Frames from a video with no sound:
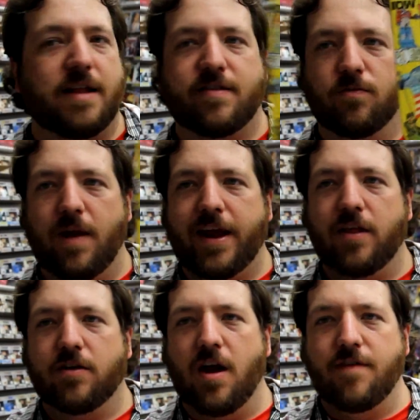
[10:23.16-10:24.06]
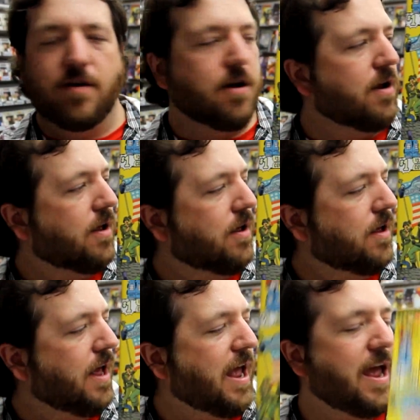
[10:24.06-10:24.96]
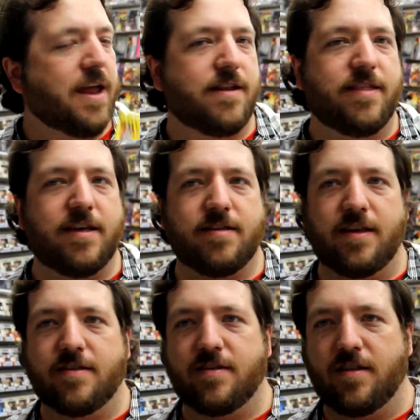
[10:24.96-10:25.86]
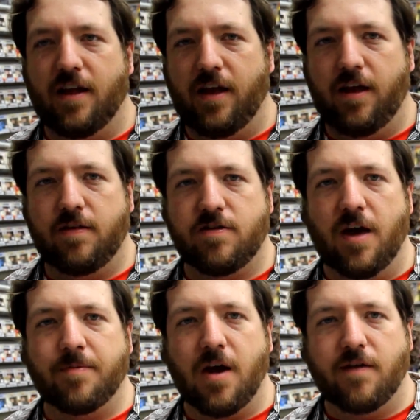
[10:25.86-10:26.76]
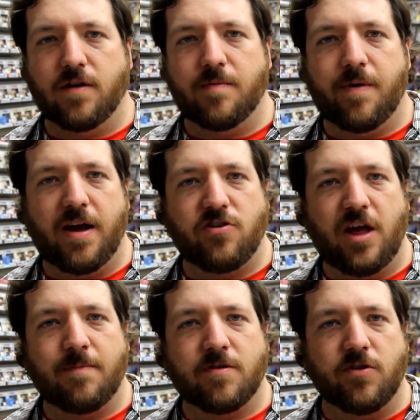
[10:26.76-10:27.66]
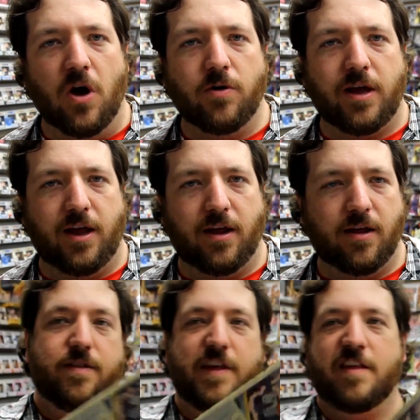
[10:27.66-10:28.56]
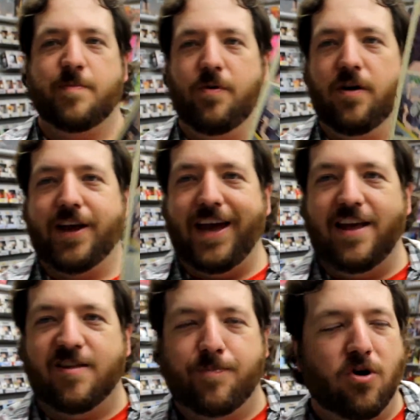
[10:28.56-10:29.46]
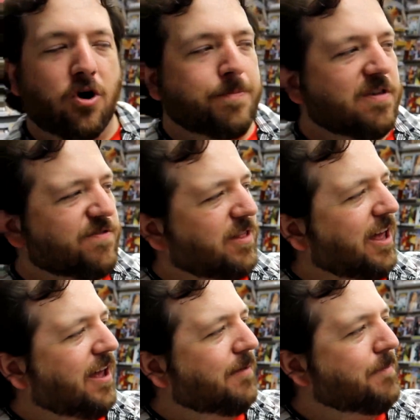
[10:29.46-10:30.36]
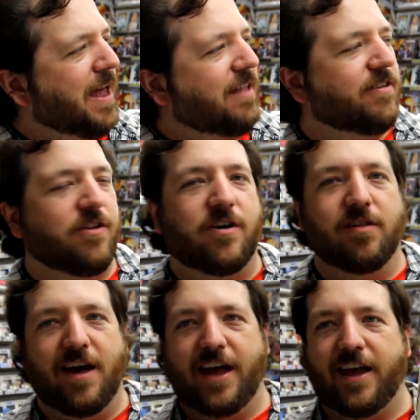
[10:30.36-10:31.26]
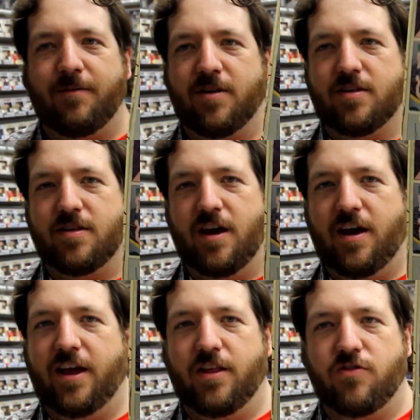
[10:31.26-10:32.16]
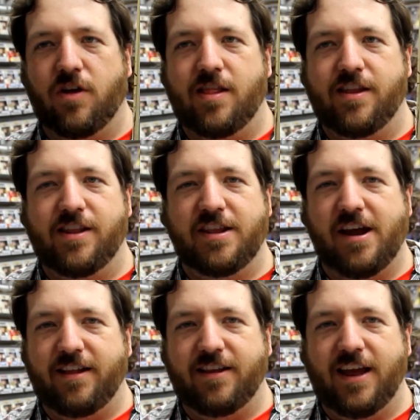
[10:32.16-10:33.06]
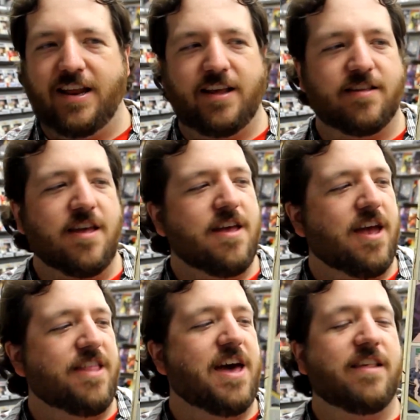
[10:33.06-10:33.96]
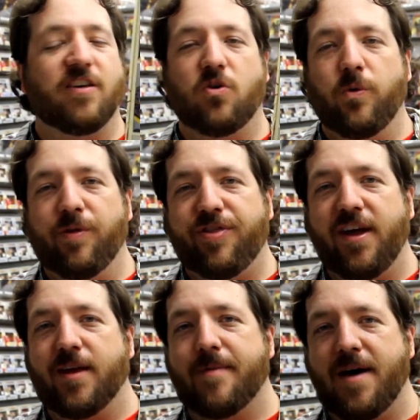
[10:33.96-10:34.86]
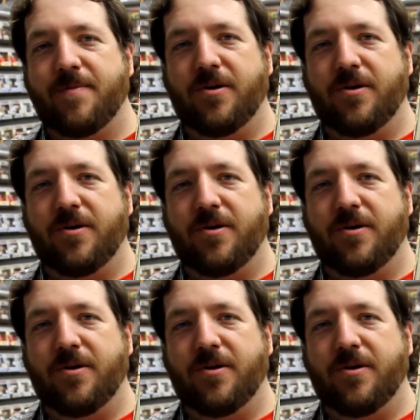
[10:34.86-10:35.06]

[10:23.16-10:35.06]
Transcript: That's the regular cover. And this is the subcover by James Stokey. This book is purposefully made to look like it was illustrated in the 1980s. And that is a cool thing in my